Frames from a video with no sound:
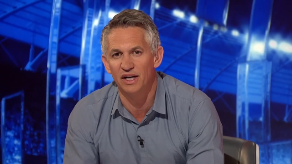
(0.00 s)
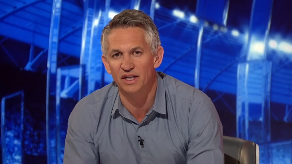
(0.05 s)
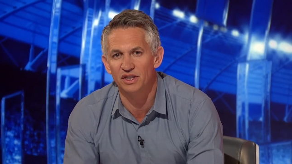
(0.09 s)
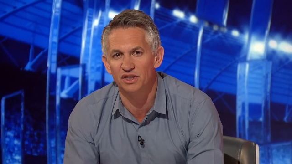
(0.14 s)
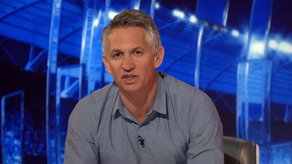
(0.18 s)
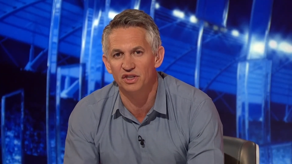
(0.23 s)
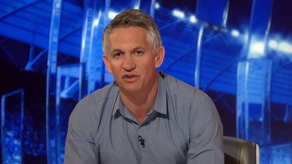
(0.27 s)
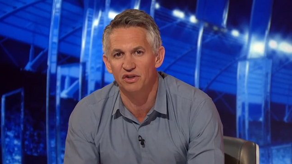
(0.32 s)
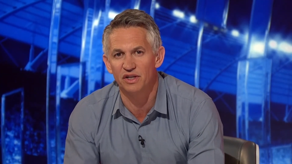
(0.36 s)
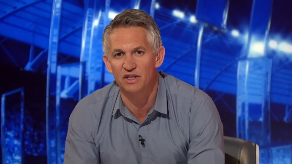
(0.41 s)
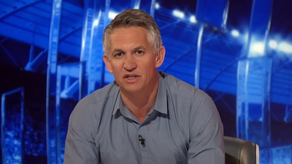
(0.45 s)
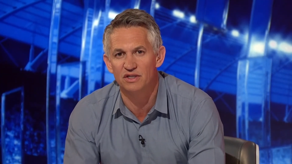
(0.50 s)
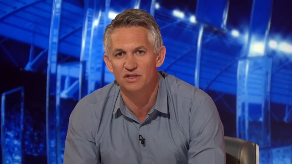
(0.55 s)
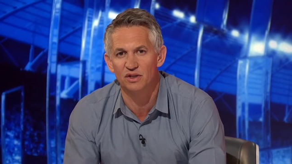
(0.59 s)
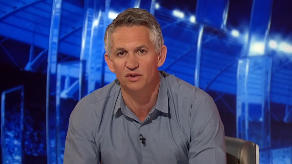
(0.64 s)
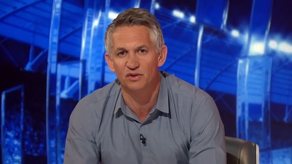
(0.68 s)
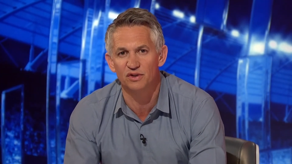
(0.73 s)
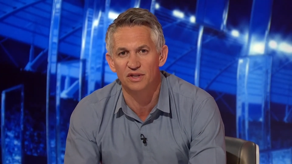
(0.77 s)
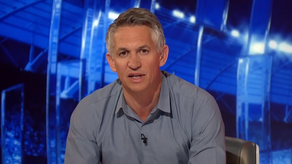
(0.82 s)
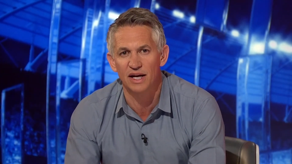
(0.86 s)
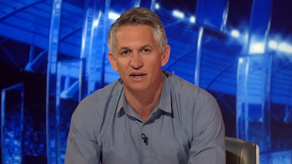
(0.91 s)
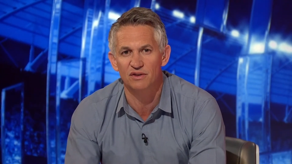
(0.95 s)
injury in
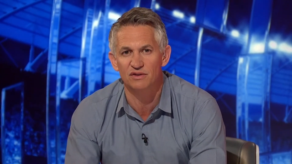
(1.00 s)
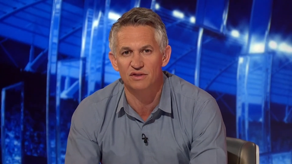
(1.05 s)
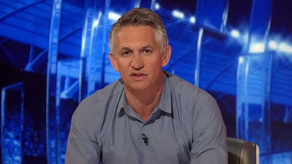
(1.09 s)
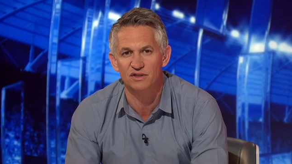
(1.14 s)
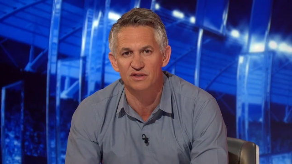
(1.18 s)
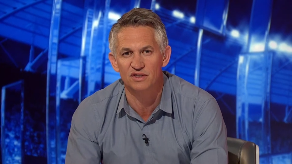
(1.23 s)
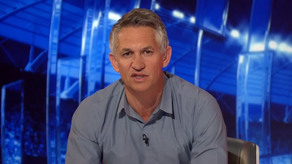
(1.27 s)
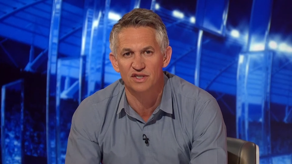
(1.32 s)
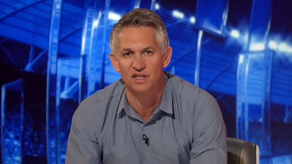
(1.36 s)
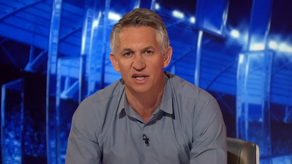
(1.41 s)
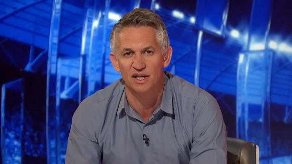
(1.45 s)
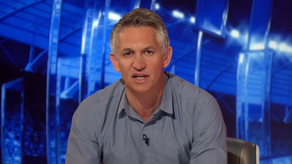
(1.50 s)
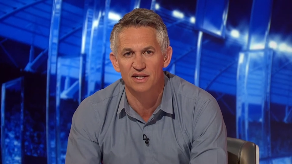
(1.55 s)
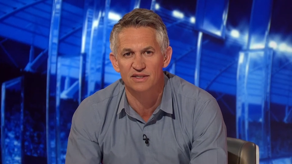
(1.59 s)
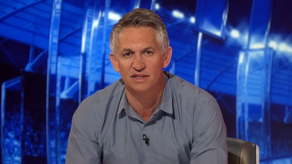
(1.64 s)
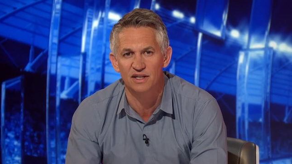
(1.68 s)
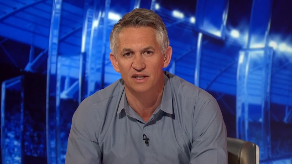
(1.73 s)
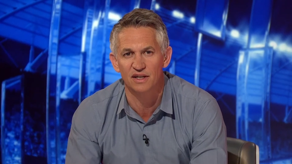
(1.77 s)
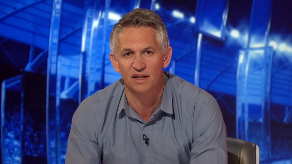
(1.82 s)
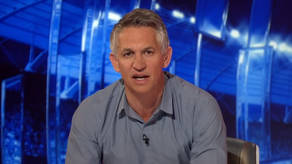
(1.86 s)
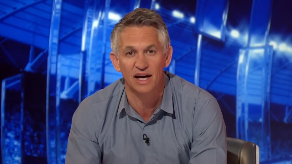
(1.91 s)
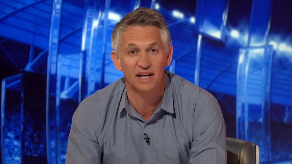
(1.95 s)
2006, uh,